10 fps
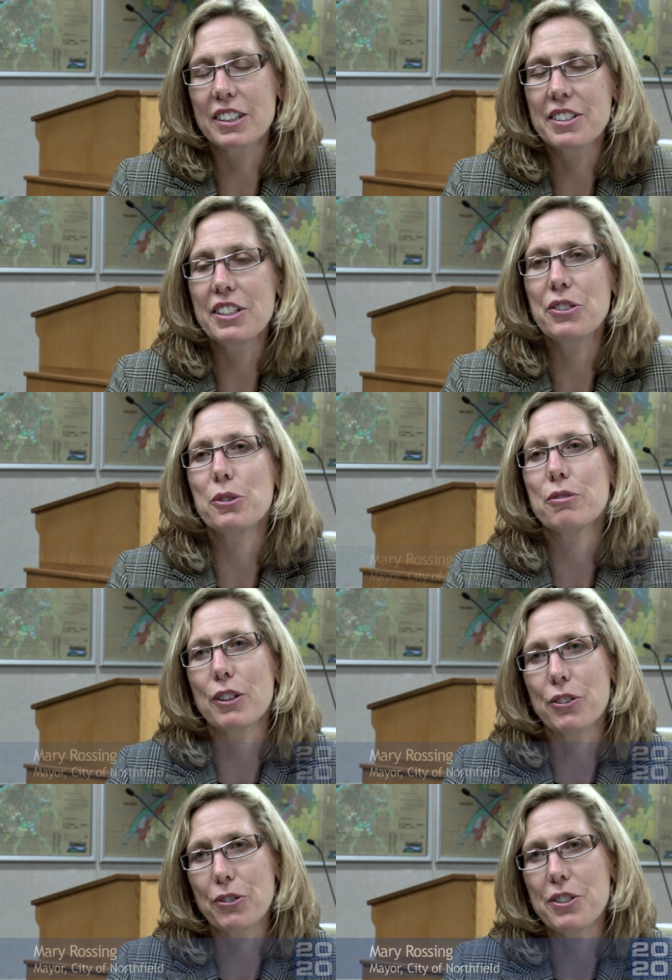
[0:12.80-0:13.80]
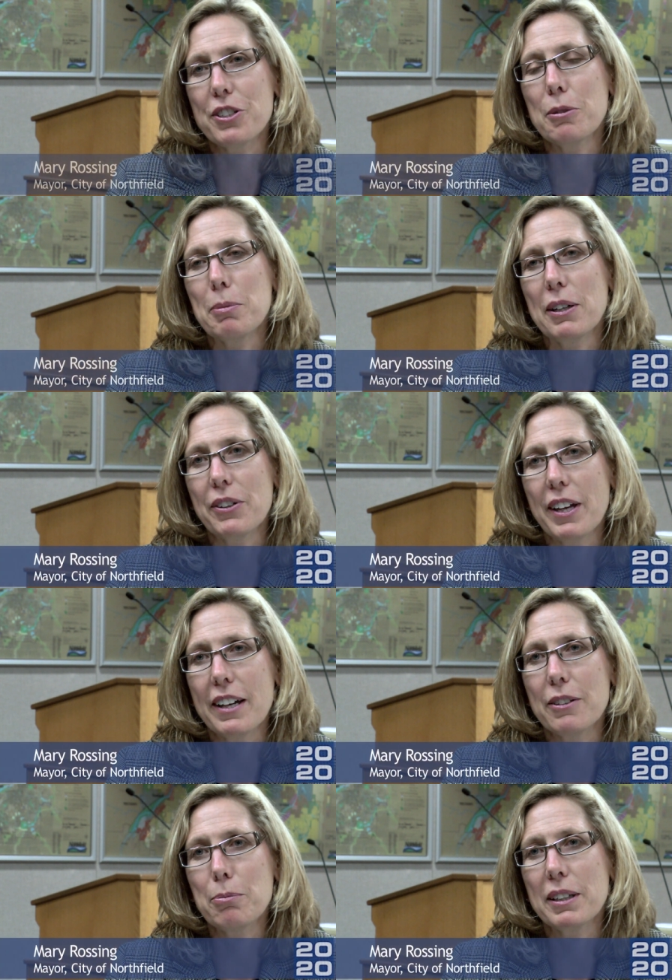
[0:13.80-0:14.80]
continual frustration about
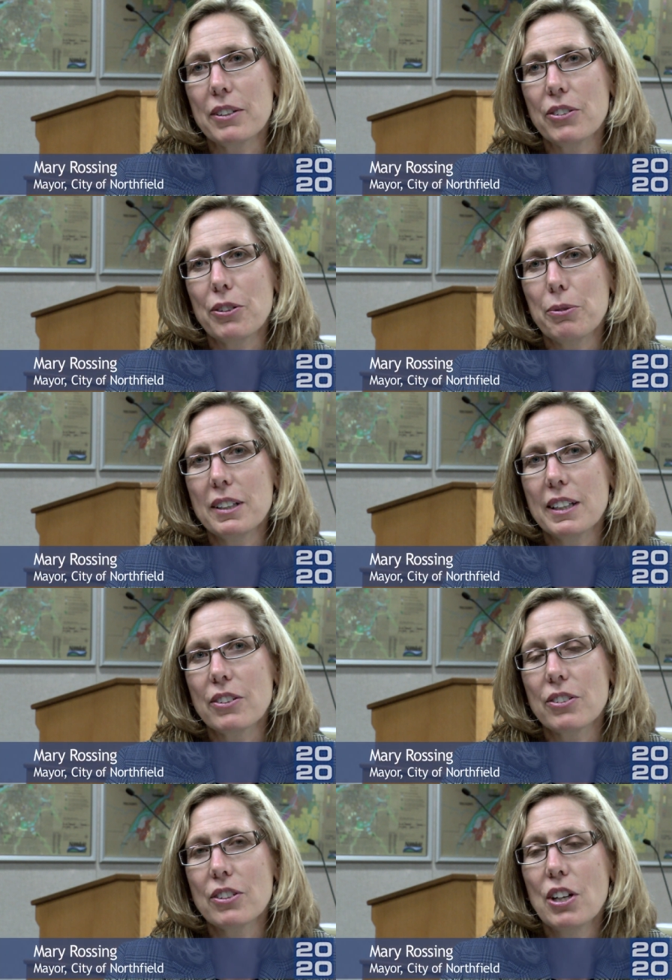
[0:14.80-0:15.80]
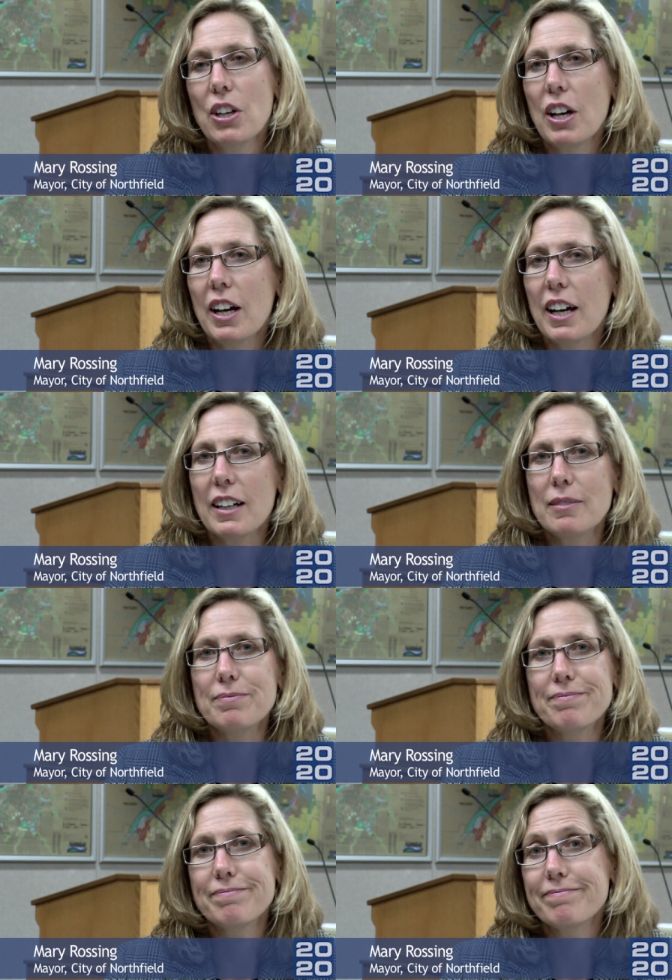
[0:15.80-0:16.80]
that because there really is,
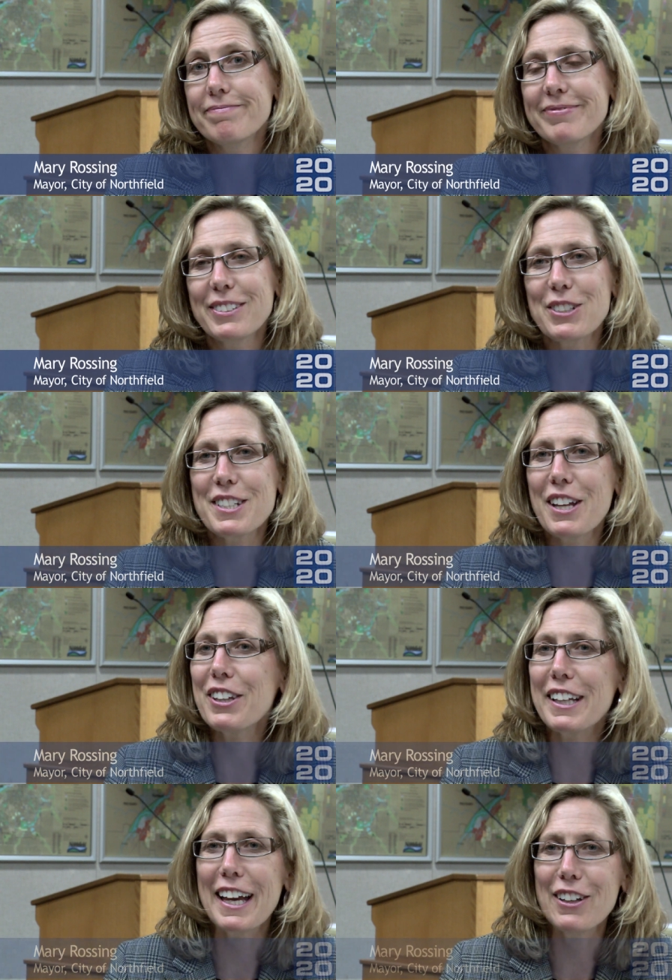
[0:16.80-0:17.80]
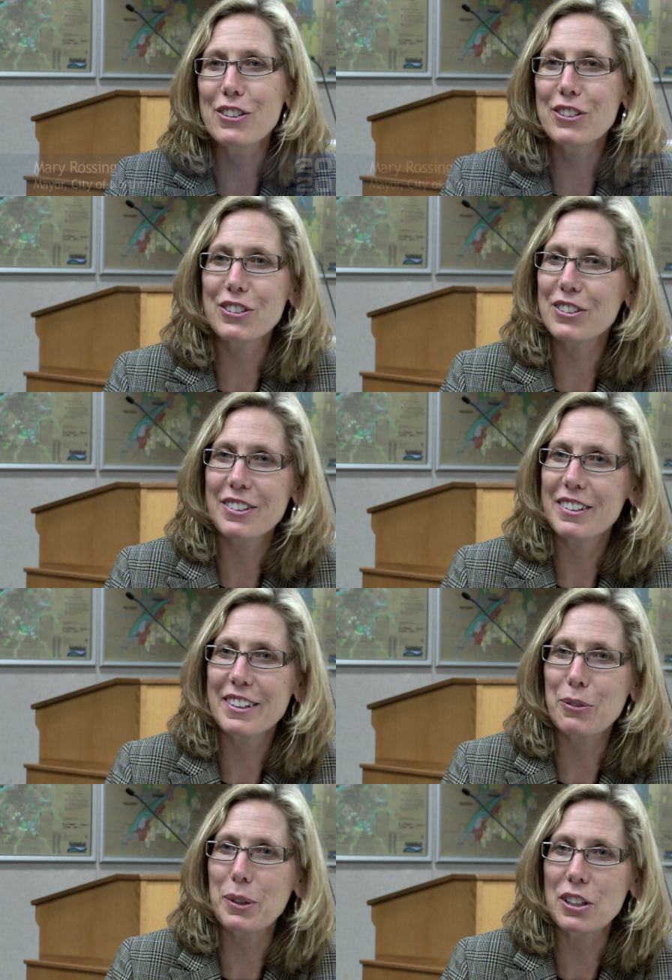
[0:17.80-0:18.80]
um, there's nothing else
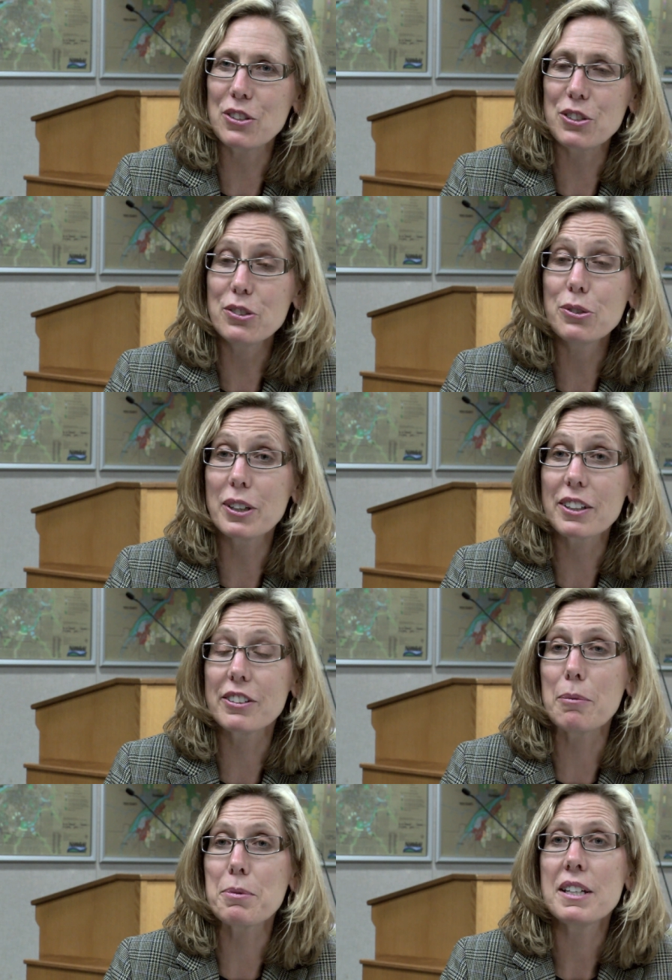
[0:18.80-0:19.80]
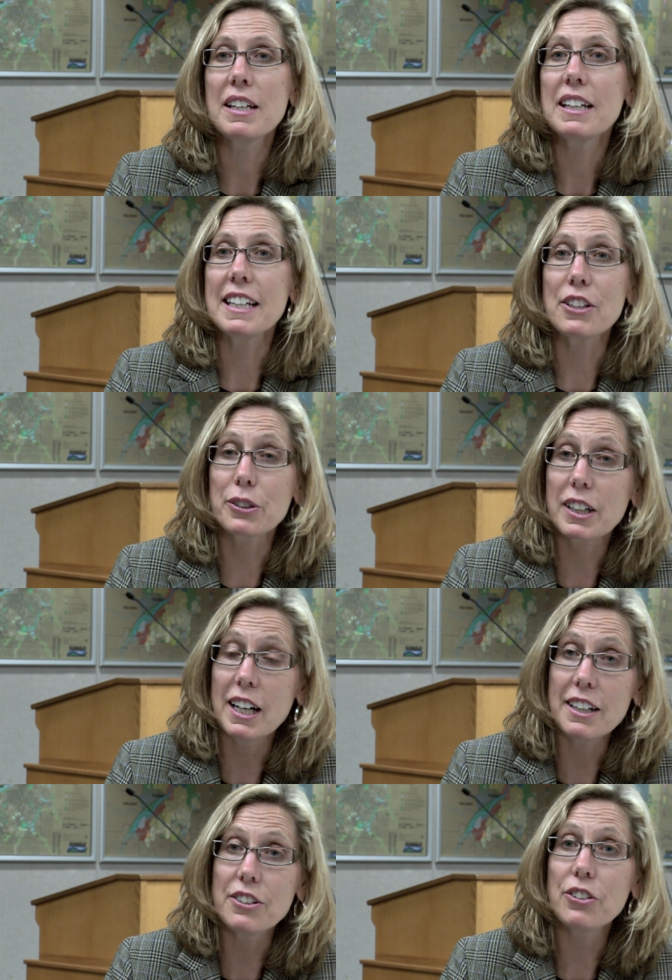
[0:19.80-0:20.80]
that we can do except either
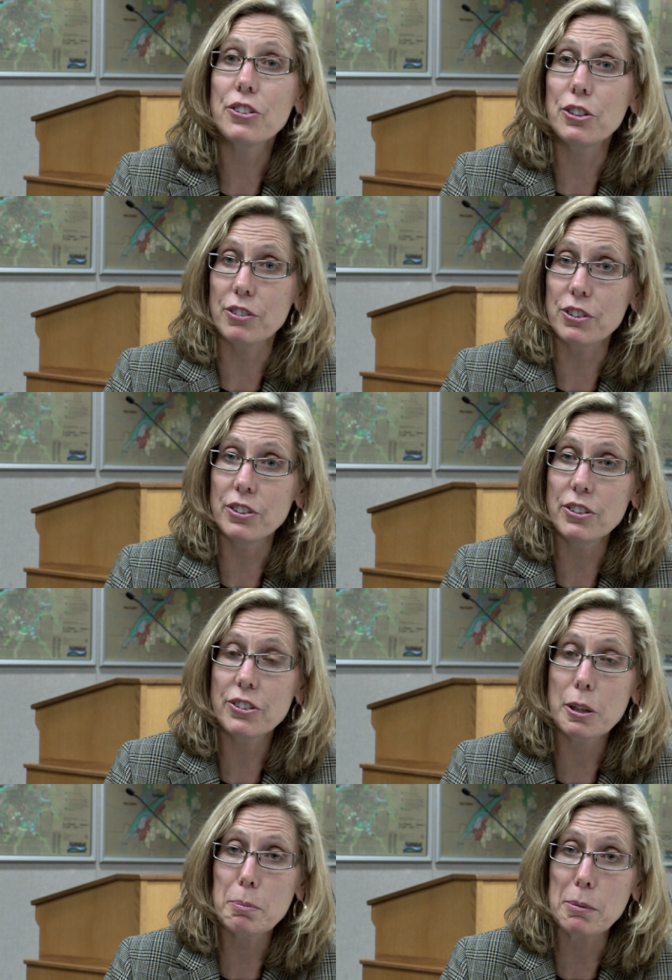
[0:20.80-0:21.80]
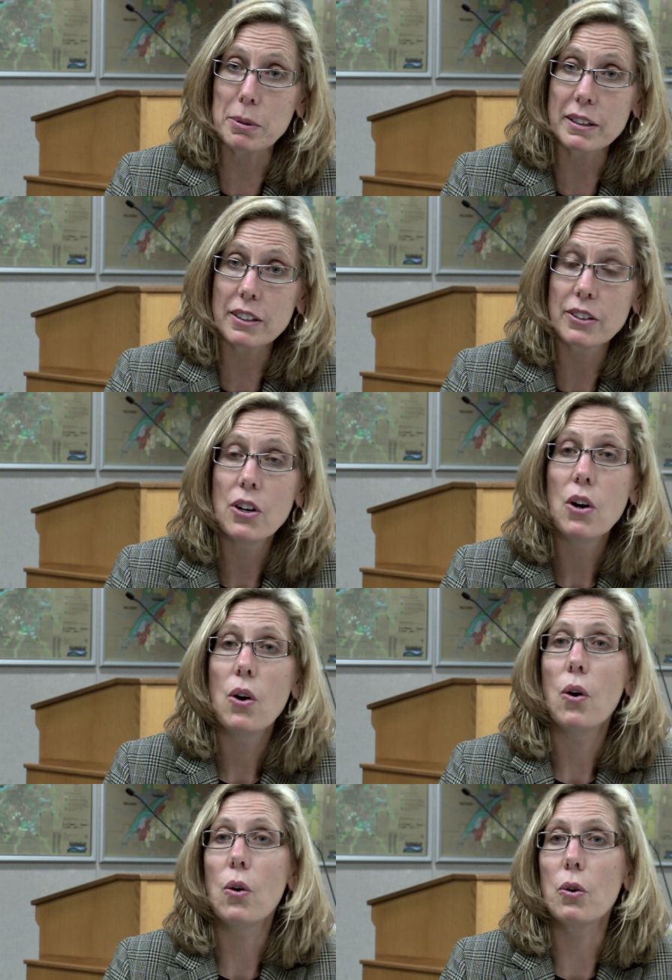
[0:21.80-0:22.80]
cut services to the public
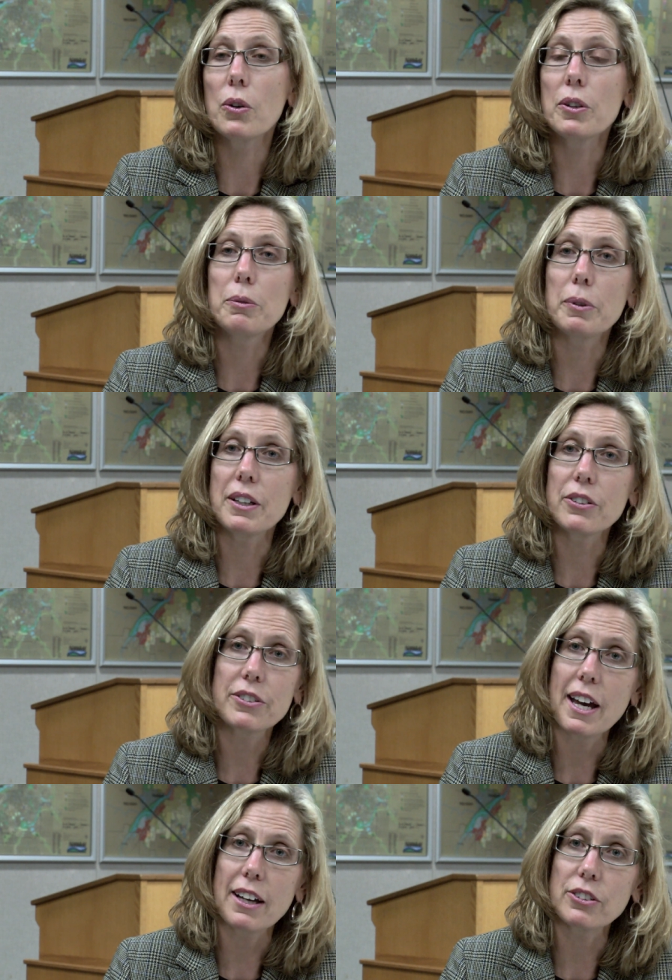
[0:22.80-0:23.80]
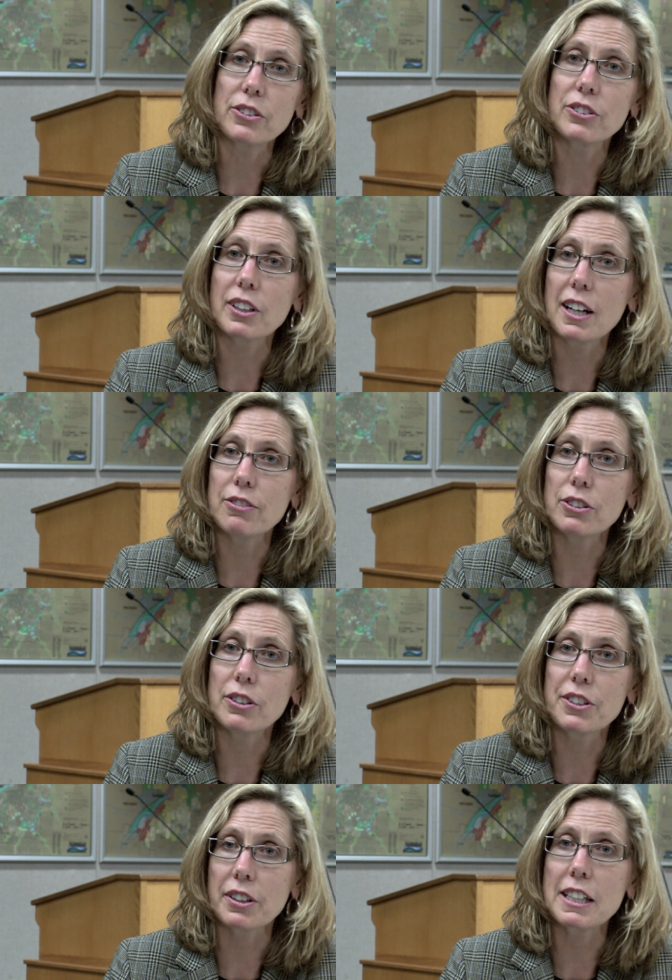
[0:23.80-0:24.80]
or raise taxes to
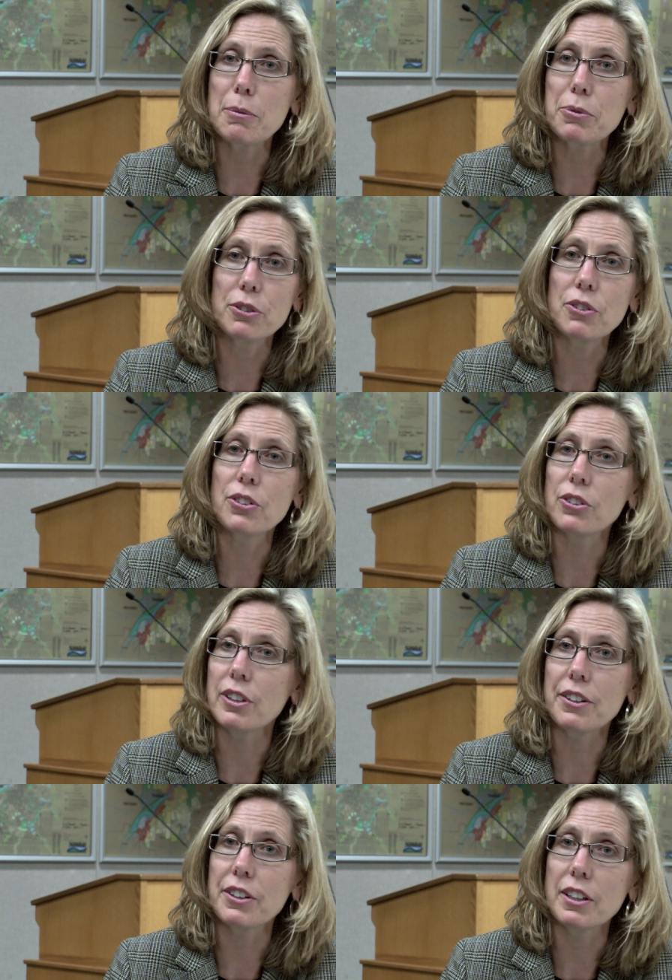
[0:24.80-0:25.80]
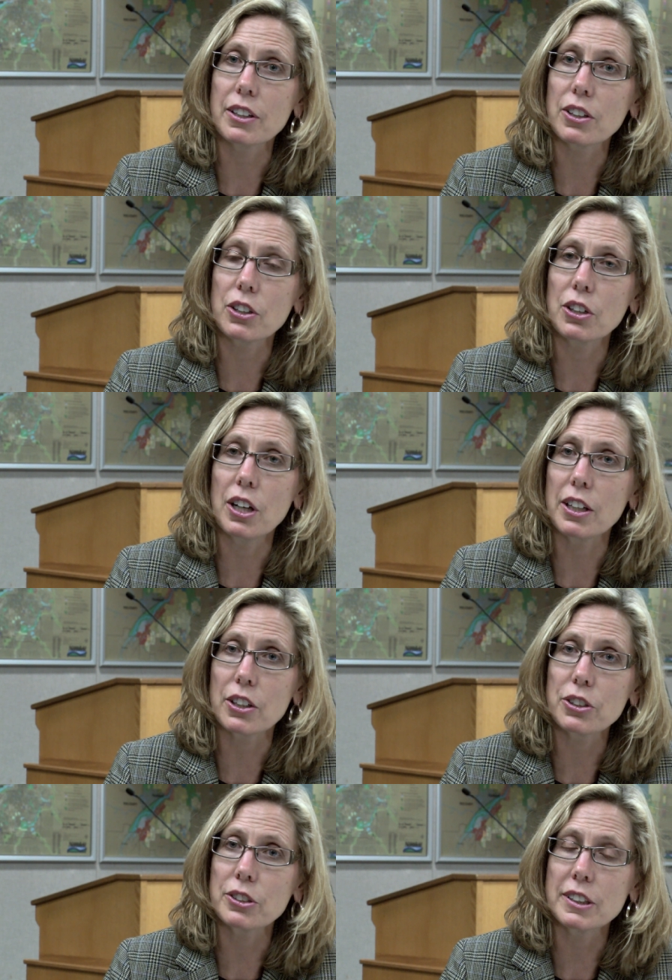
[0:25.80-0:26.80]
cover, to keep services at the uh,
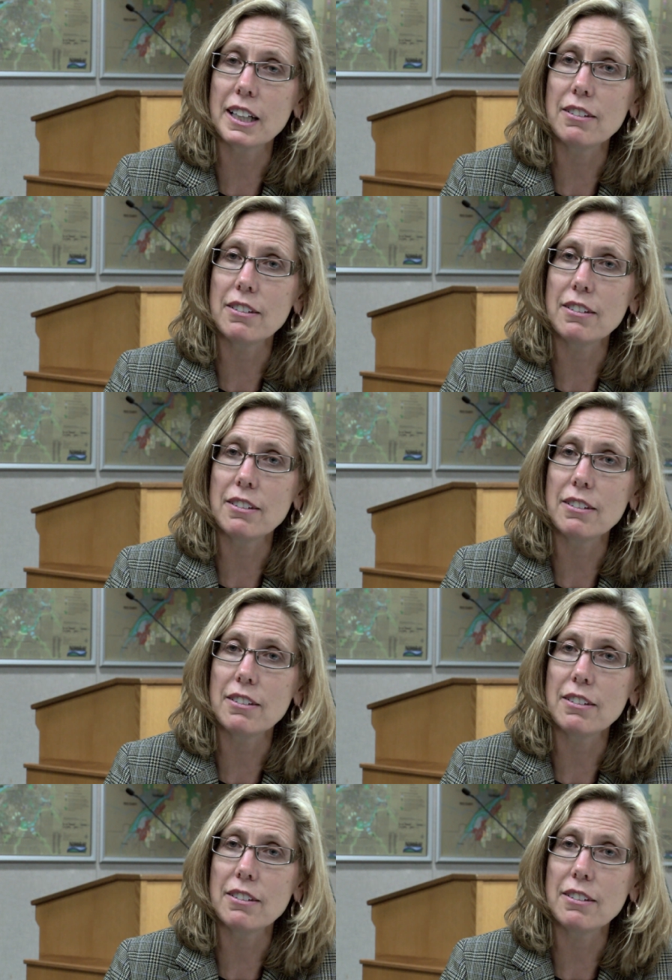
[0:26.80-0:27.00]
current